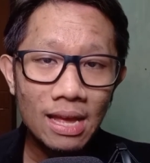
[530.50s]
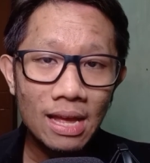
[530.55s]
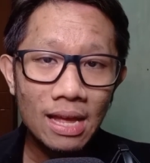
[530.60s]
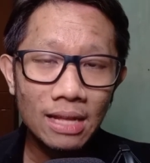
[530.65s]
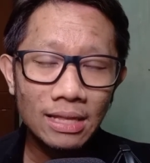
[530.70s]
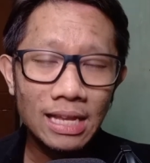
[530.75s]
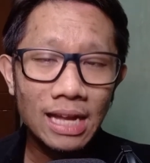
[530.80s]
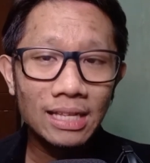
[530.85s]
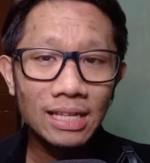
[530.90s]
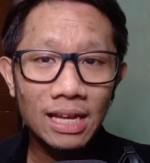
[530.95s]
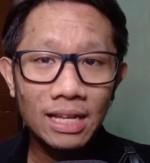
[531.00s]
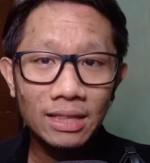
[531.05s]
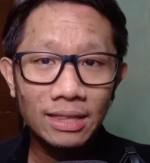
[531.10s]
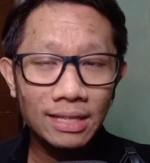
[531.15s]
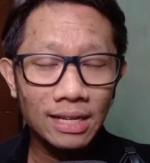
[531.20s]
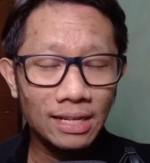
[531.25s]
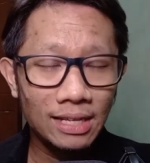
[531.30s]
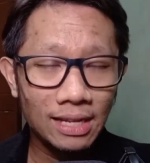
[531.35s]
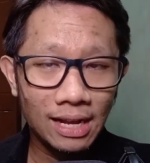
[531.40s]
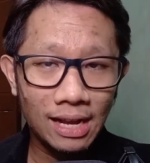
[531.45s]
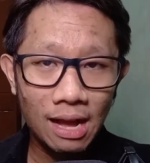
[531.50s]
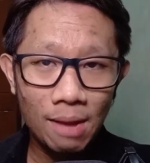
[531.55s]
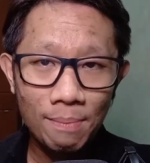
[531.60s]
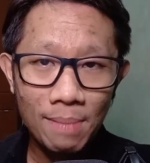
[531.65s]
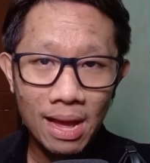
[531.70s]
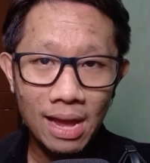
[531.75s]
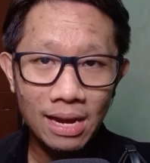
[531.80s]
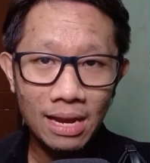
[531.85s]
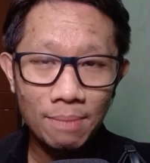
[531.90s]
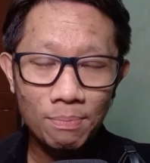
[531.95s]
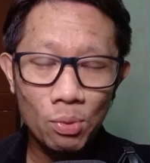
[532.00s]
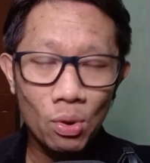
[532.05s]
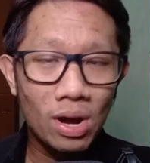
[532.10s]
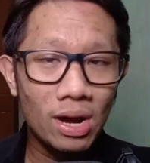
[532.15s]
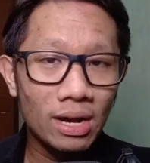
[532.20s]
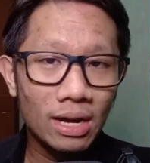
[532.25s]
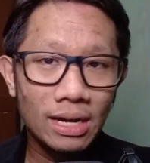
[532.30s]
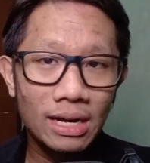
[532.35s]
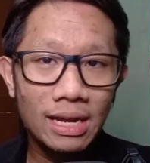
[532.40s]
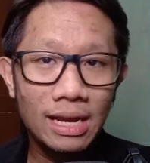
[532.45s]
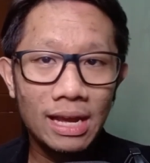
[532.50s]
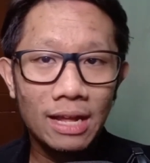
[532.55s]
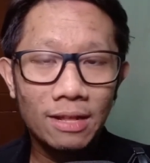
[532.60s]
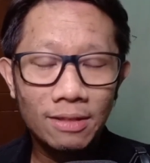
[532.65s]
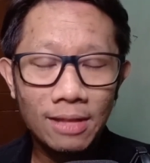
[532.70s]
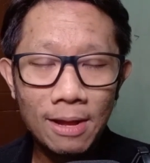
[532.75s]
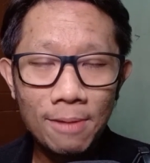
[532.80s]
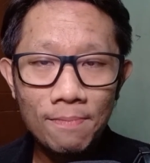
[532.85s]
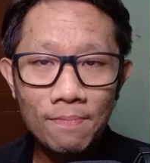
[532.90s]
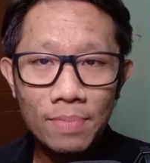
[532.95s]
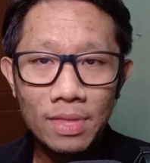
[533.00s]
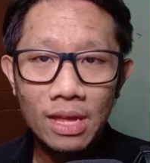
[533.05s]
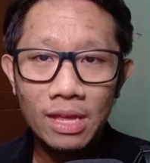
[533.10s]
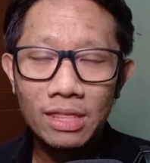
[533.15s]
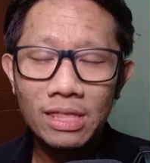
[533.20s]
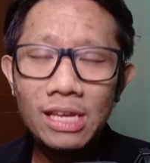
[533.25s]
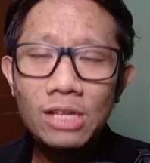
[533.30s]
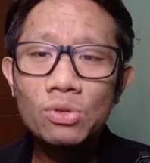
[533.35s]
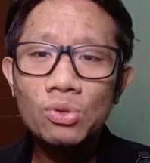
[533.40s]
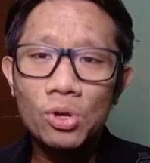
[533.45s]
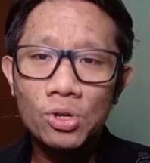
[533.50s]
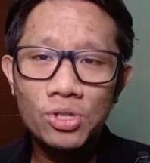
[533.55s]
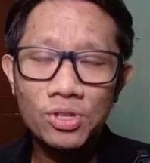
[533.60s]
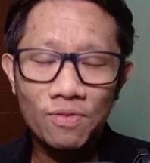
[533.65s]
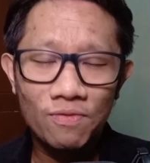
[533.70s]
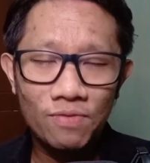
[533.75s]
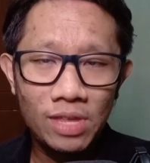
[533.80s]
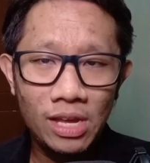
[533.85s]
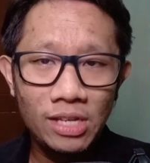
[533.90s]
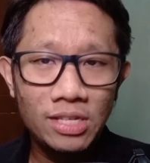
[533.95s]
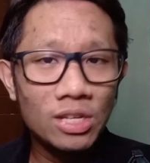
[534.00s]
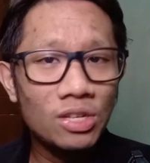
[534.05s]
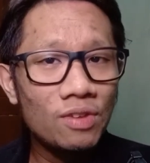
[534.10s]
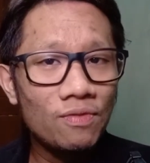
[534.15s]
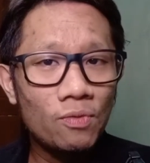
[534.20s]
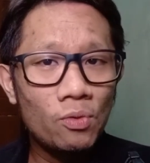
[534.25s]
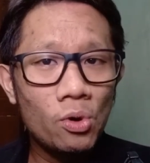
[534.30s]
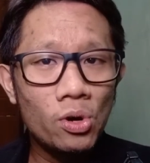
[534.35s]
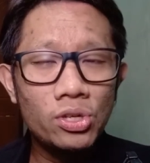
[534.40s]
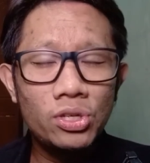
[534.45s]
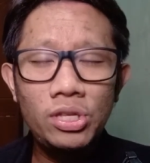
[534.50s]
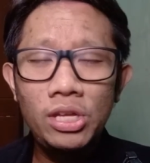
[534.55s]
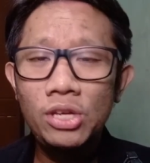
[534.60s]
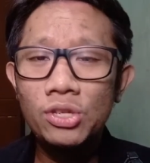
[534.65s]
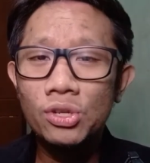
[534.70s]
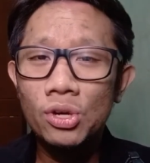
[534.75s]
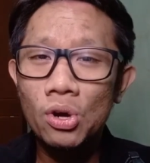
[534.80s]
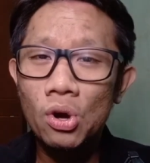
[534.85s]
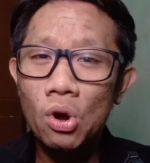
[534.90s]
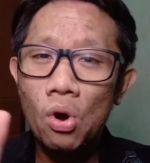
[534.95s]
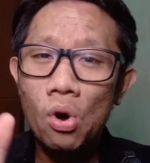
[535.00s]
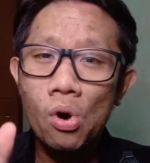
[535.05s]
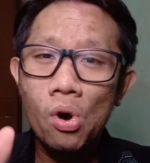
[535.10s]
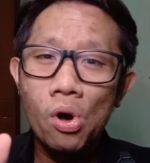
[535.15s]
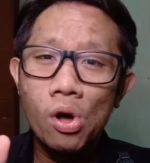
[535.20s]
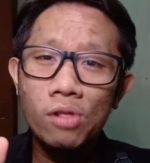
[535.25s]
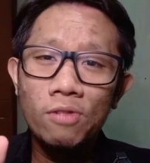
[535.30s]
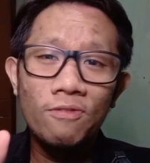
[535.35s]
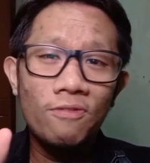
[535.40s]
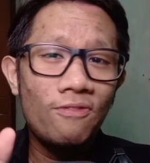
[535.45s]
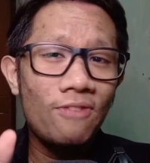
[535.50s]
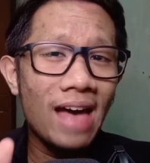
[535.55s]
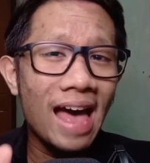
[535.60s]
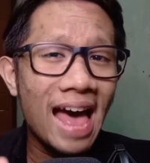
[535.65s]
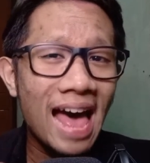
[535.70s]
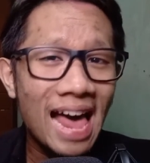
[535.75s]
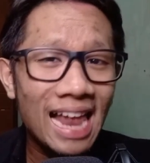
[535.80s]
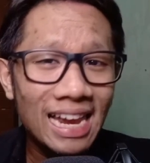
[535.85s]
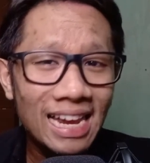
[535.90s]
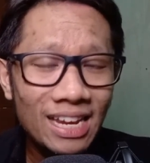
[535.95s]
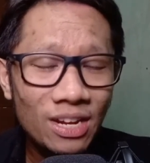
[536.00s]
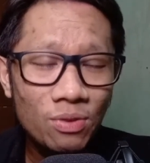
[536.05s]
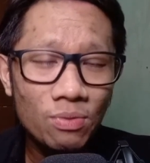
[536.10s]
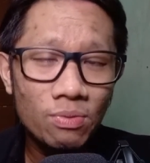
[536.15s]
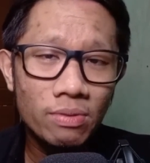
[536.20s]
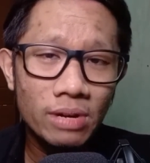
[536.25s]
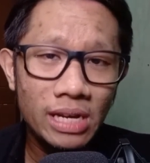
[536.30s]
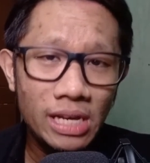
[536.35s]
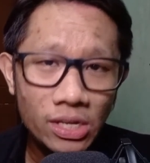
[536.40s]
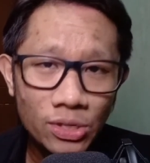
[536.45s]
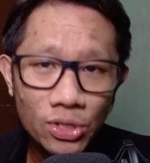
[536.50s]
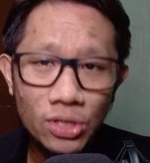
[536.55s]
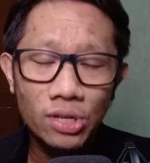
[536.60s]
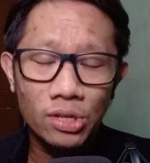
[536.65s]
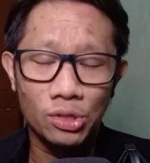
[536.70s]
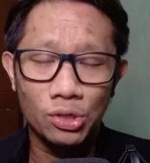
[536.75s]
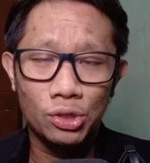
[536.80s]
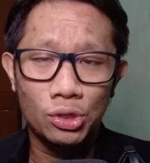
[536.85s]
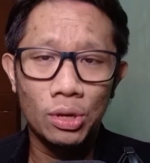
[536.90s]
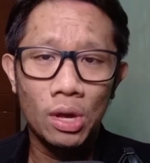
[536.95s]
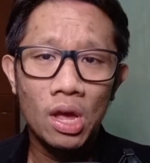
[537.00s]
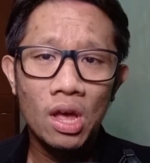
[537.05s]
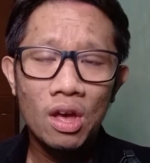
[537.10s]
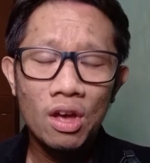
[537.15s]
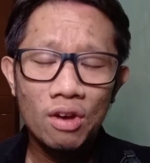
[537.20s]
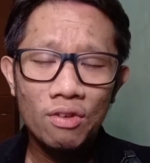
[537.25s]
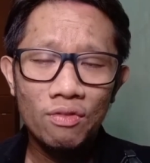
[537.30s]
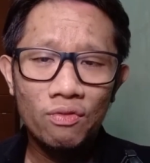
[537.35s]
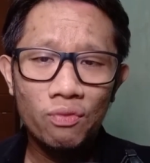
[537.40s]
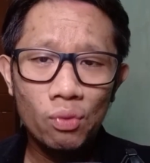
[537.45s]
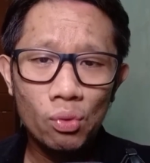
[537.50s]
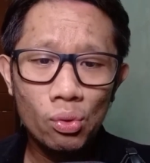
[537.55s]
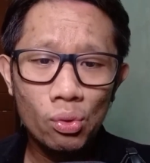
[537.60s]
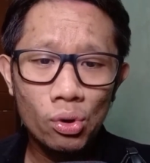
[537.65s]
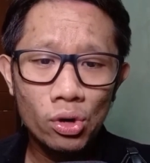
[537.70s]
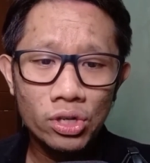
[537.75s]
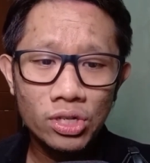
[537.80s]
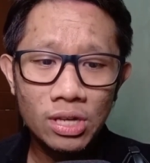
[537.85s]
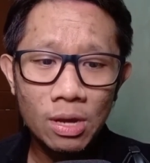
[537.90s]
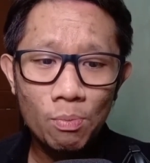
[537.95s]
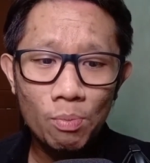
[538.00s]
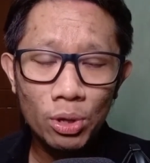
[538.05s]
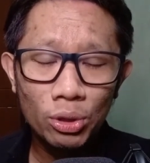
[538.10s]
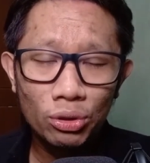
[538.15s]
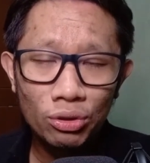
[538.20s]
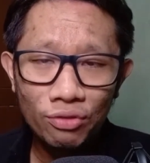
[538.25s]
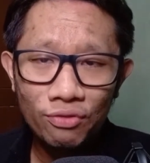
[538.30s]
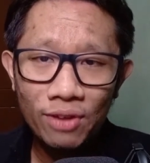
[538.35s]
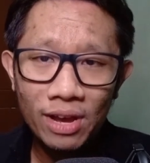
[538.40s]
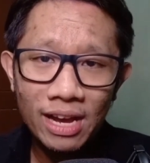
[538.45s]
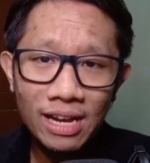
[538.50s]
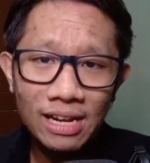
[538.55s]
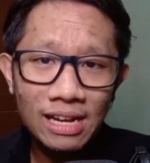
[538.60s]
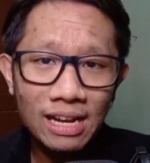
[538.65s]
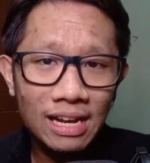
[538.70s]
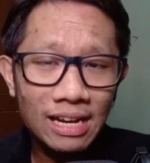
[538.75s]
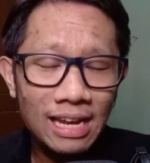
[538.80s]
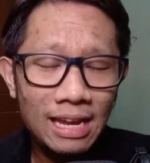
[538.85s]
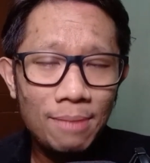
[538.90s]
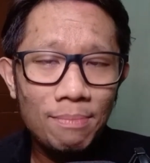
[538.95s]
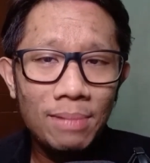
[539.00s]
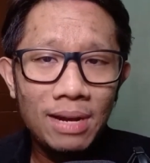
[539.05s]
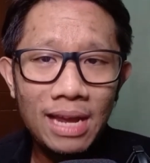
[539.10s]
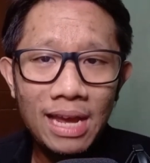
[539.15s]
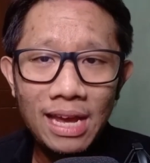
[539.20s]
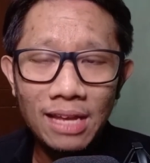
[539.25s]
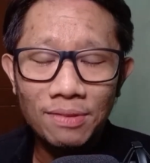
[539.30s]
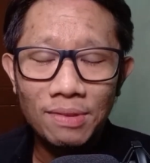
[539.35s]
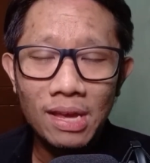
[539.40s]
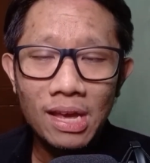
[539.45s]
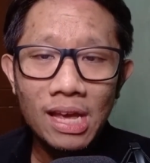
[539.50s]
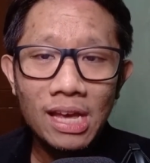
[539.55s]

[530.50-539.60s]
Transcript: Not until nagkamalay po ang kliyente? These sorts of things. And of course, these are all valid reasons for someone to file a claim late.